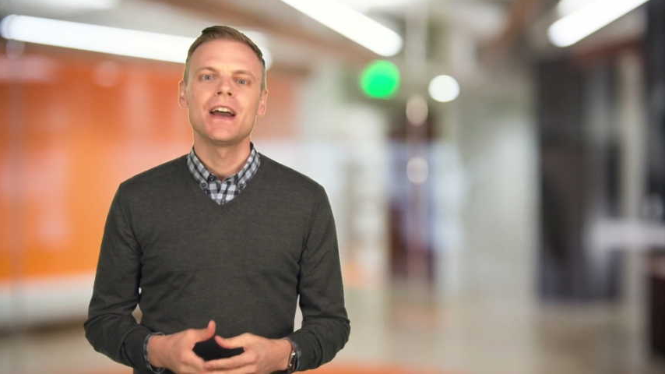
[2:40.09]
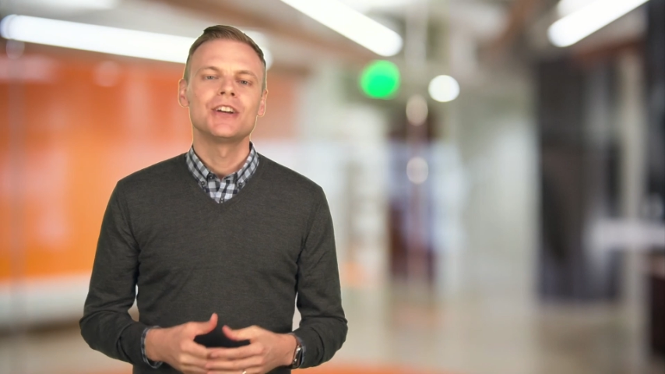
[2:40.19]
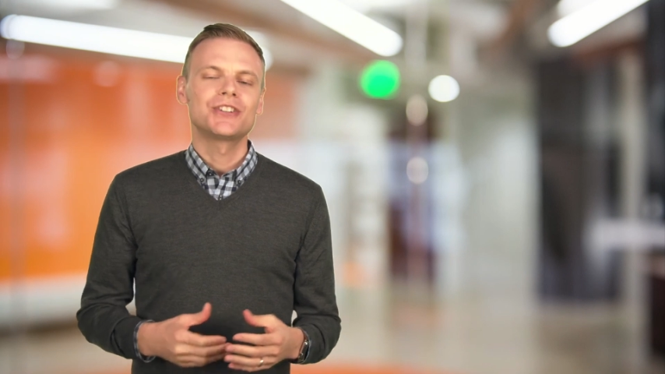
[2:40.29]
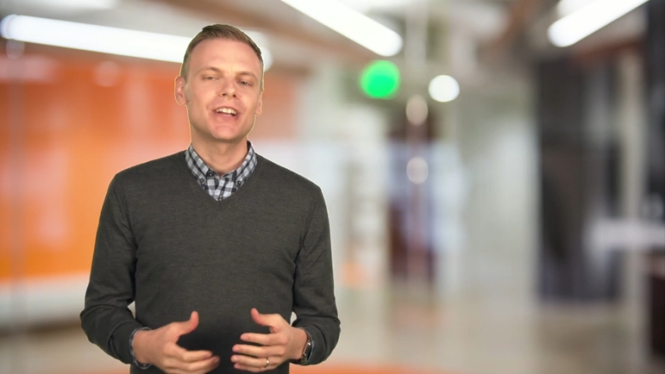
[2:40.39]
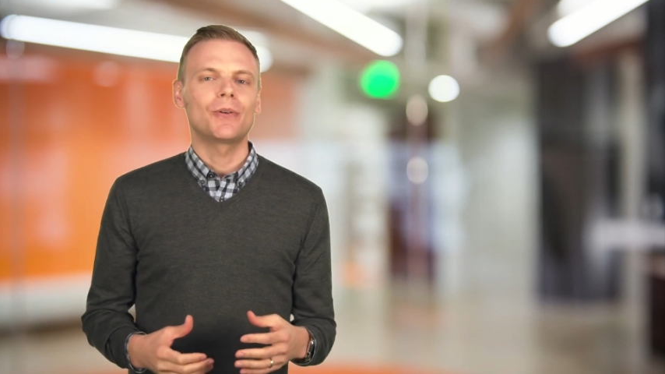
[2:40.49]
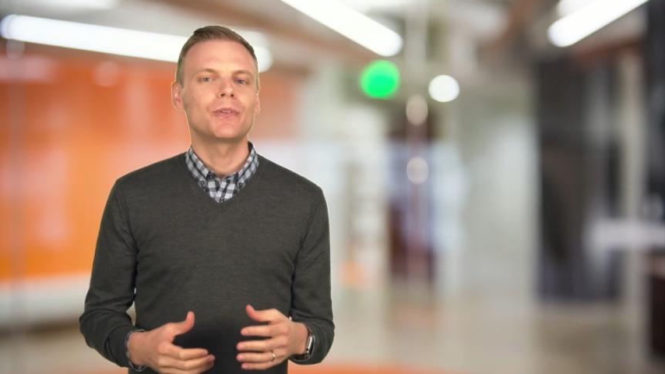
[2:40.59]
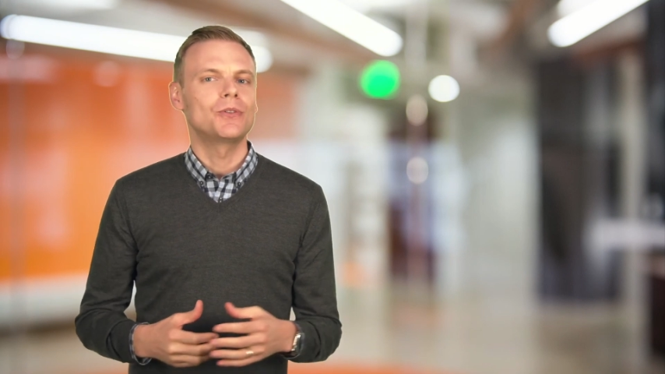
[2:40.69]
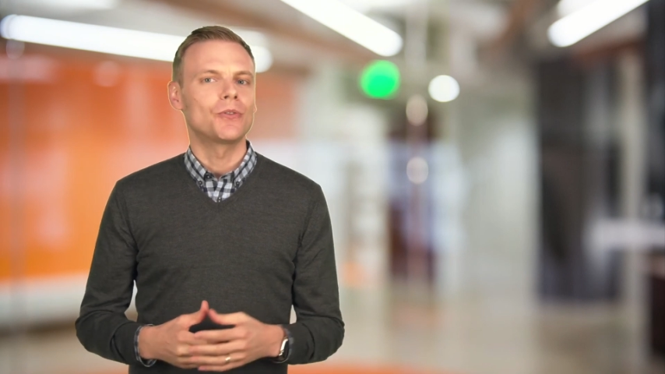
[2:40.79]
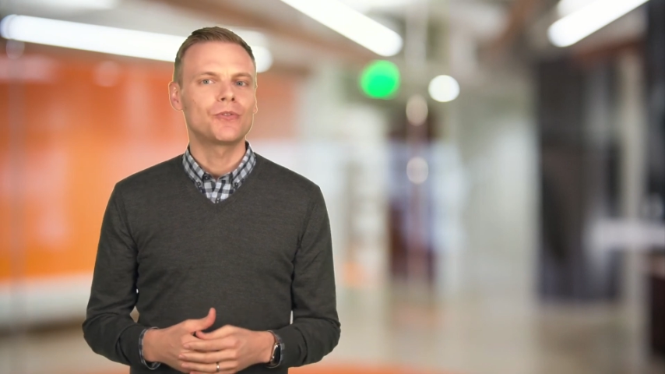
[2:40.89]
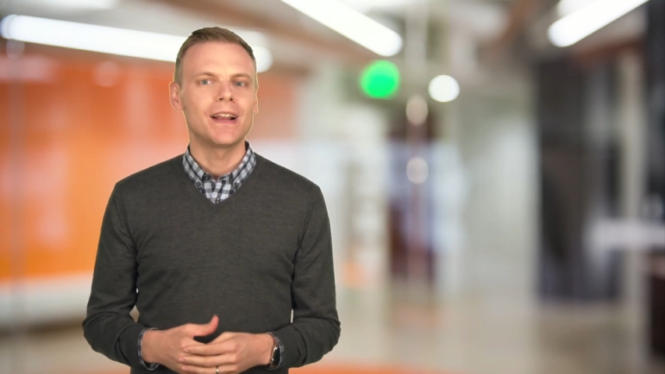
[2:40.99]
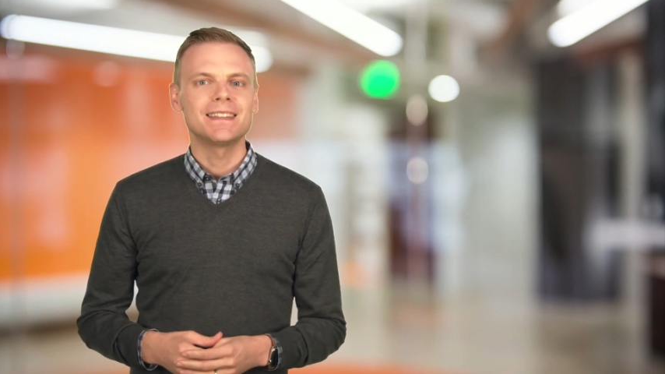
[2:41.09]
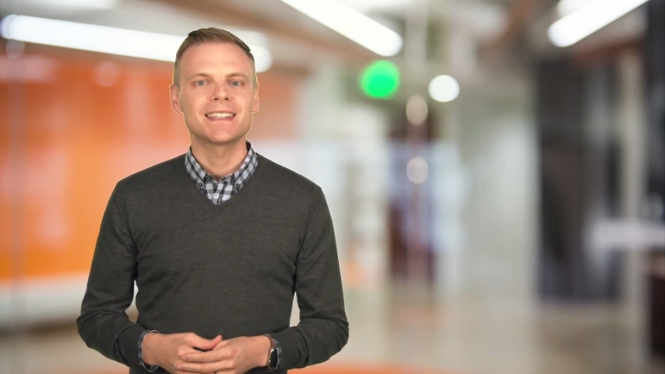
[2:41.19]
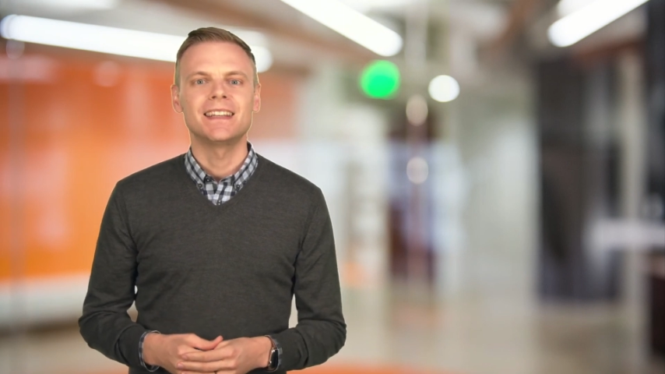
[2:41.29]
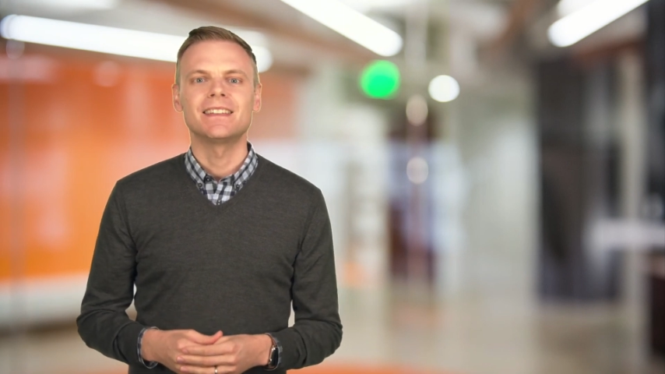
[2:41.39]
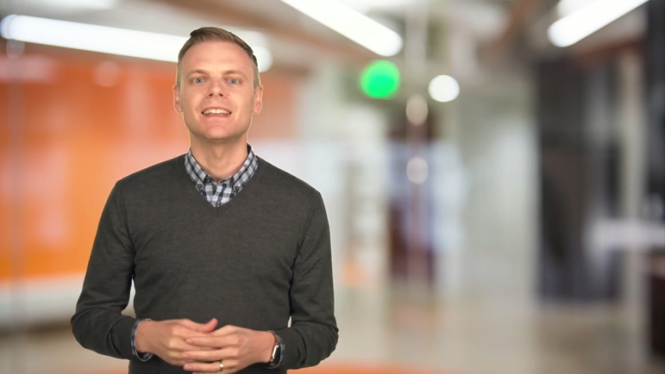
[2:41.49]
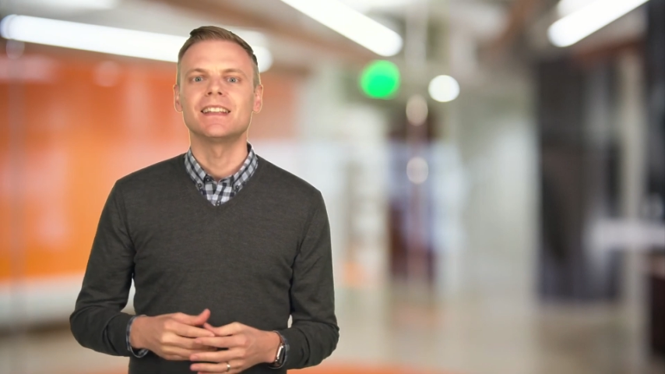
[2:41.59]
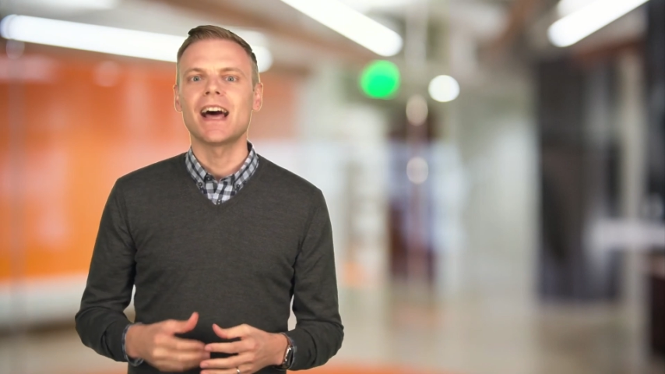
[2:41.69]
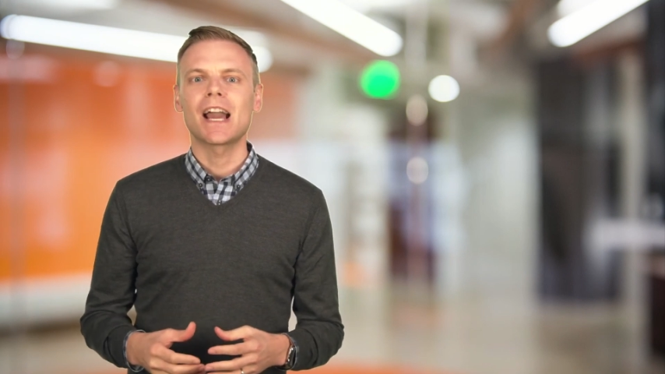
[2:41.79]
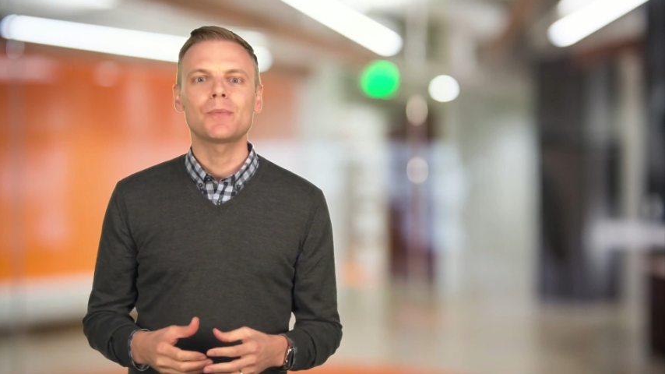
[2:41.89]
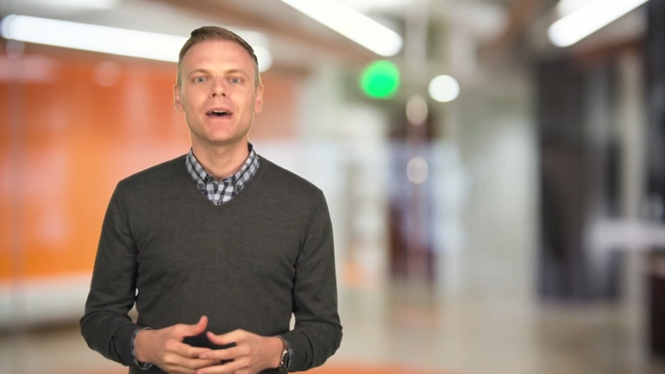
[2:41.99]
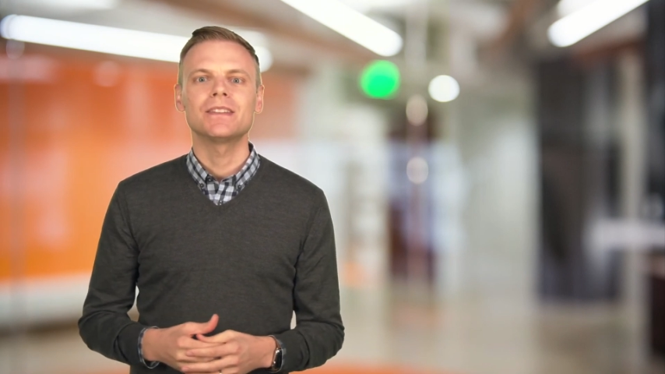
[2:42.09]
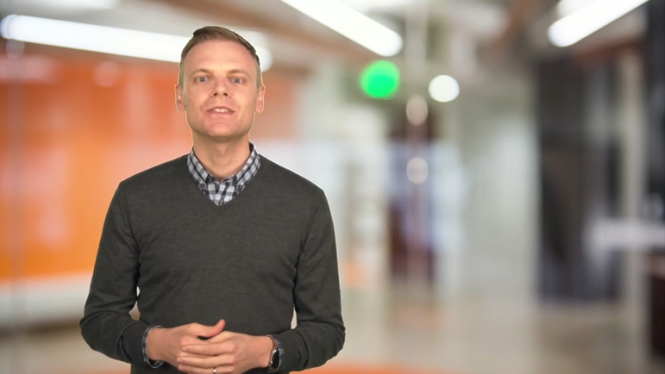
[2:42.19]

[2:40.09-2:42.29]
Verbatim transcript: share it with your friends, and hit the like button